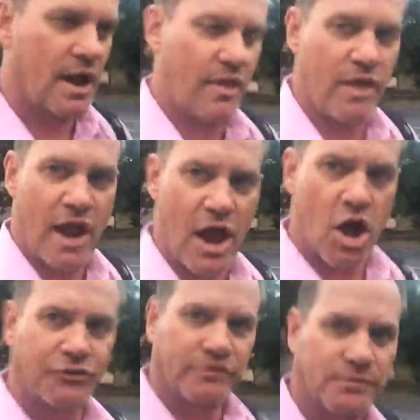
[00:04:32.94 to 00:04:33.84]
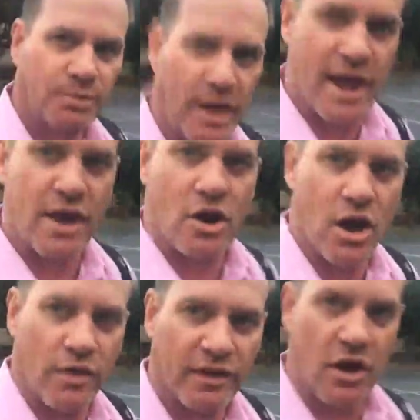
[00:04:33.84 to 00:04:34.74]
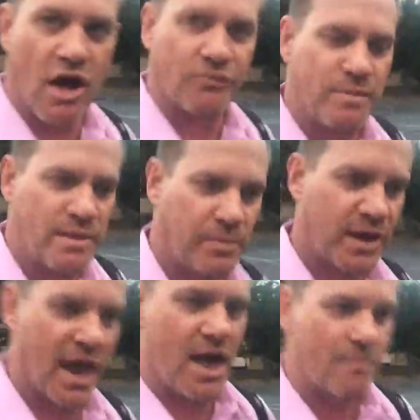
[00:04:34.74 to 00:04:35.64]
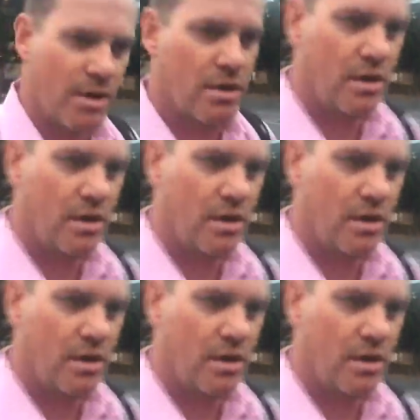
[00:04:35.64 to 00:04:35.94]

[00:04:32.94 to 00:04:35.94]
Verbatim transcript: And then I altered the plan on the Golf B P M,